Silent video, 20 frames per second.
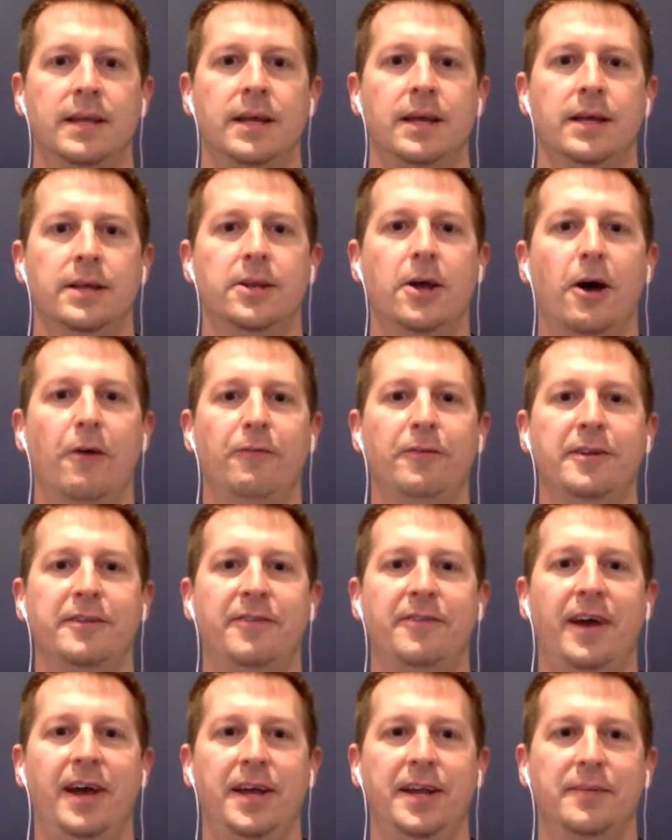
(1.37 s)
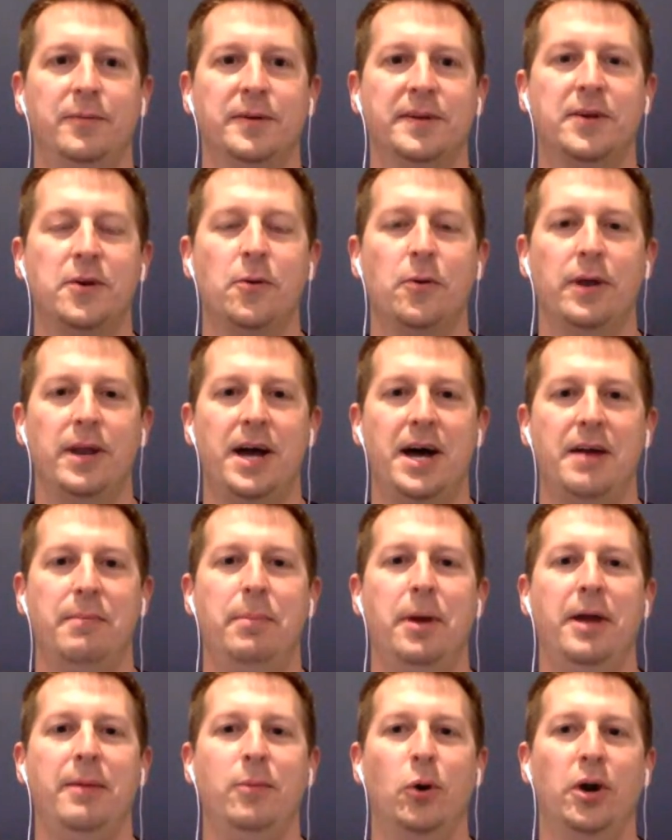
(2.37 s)
Dolphins fans, what's going on?
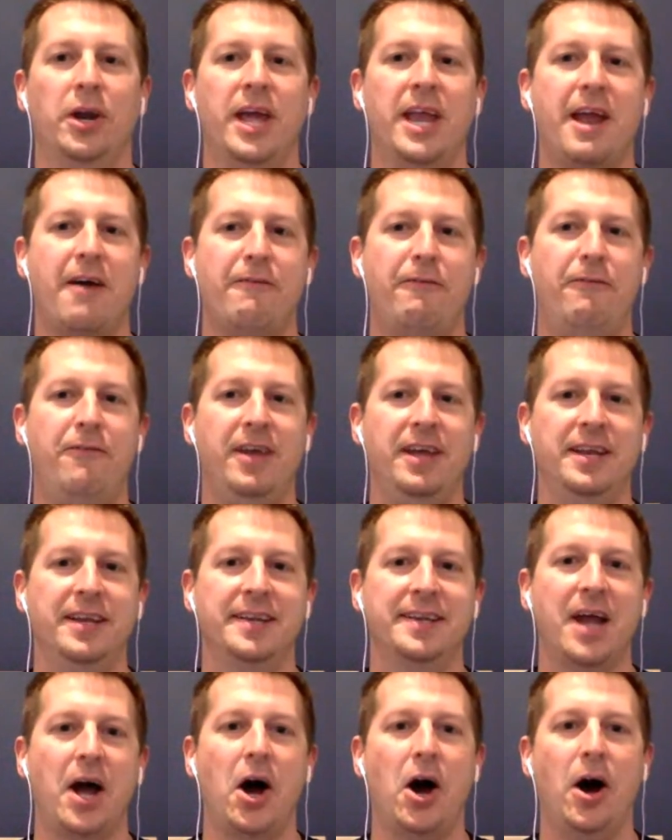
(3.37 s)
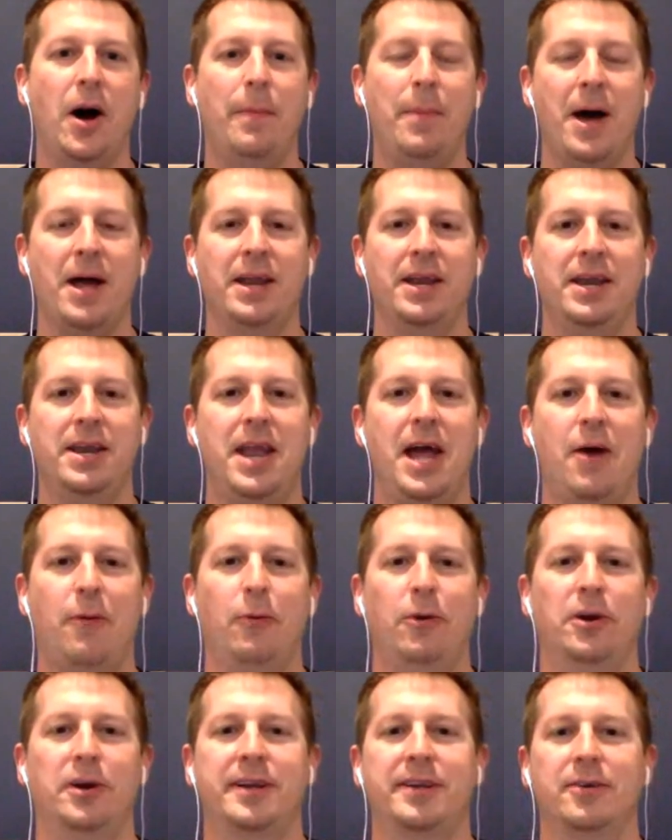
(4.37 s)
Ben Morgan, Fins Up
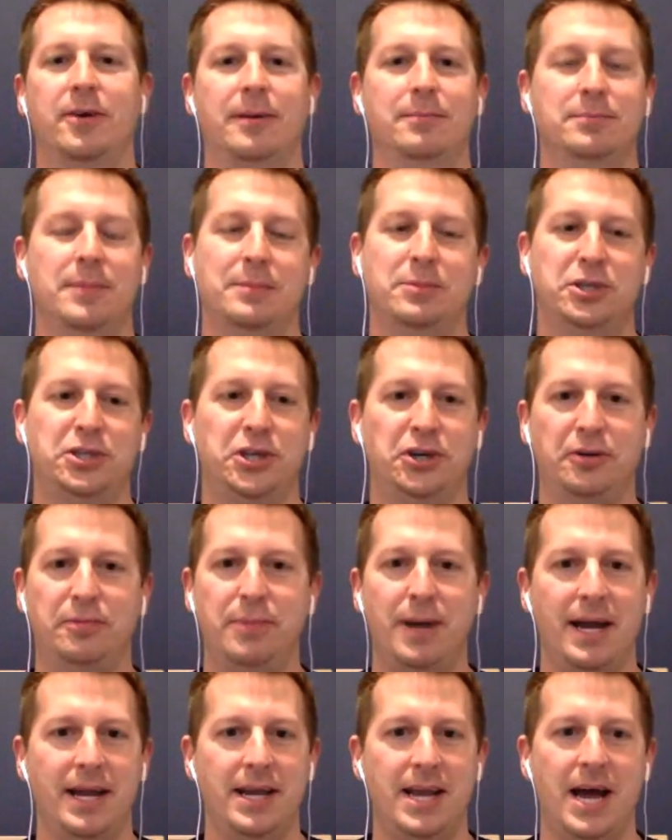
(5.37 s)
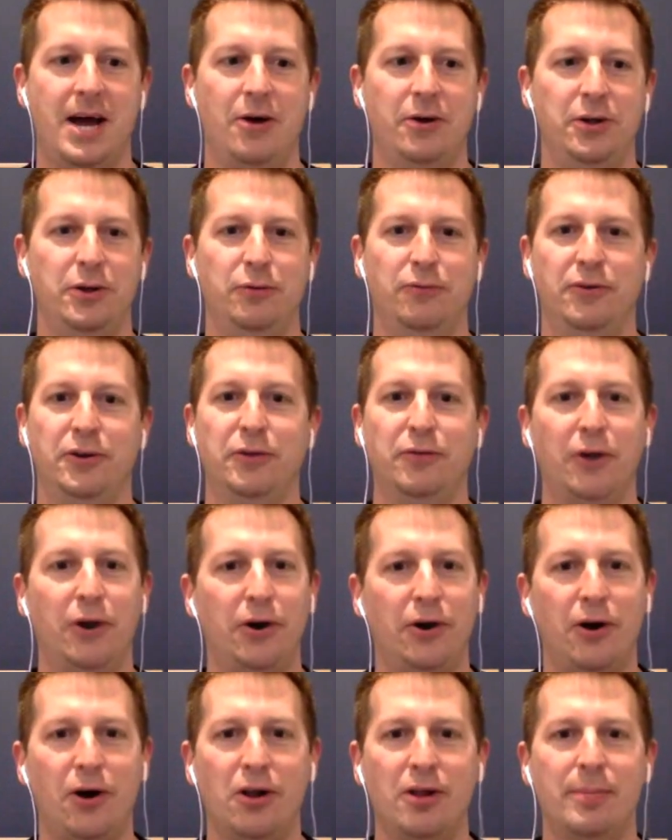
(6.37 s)
Network. So I'm, I'm sure by now you've, you've
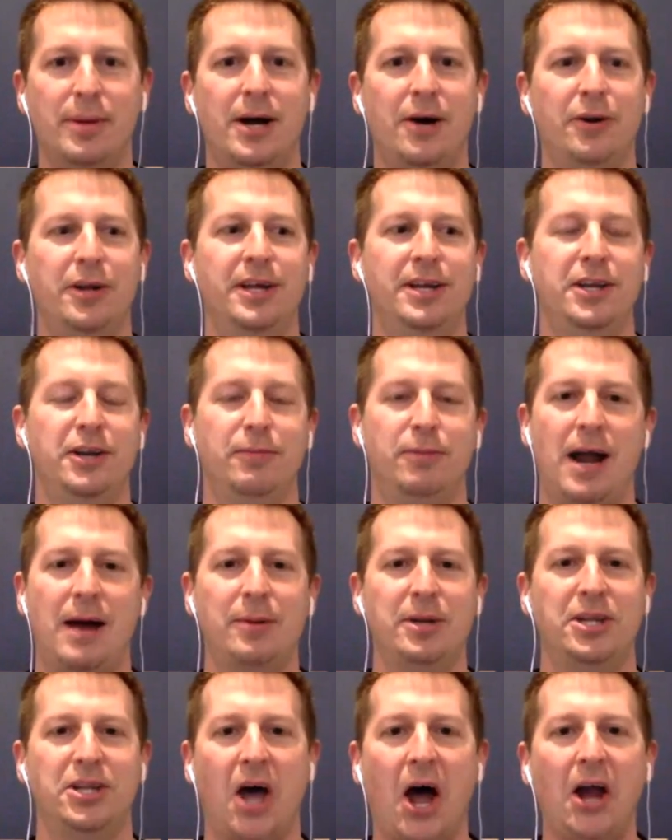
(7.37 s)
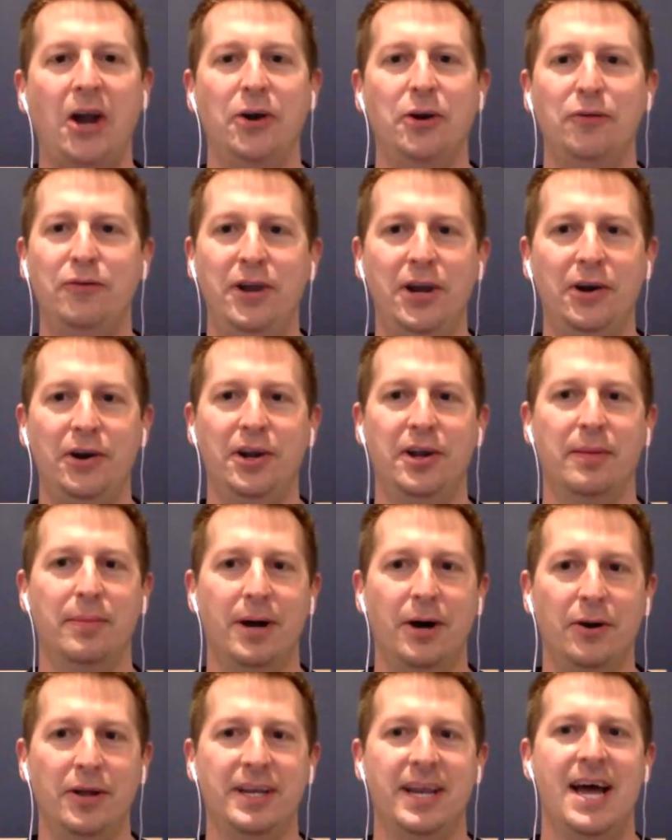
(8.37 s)
heard all about it. You're probably tired of hearing
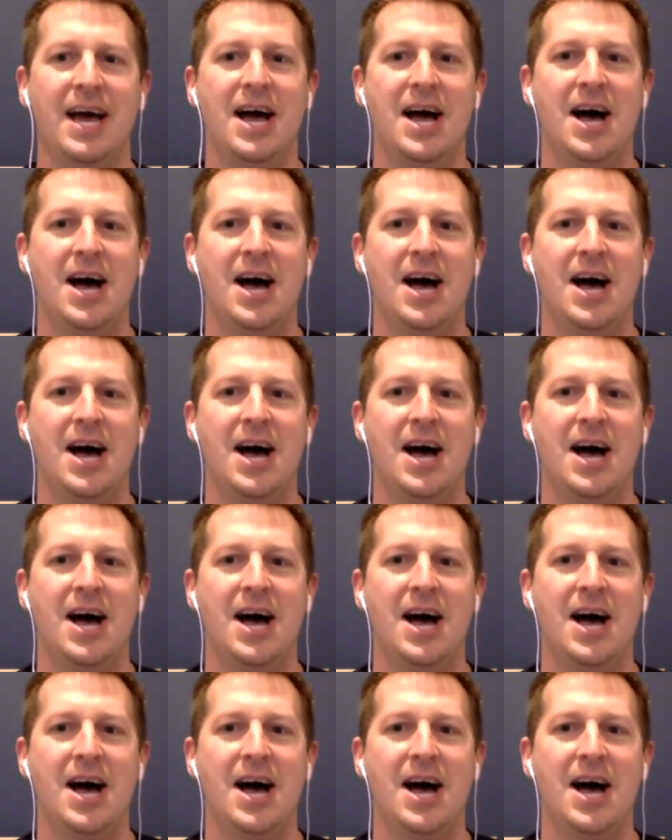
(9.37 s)
about it.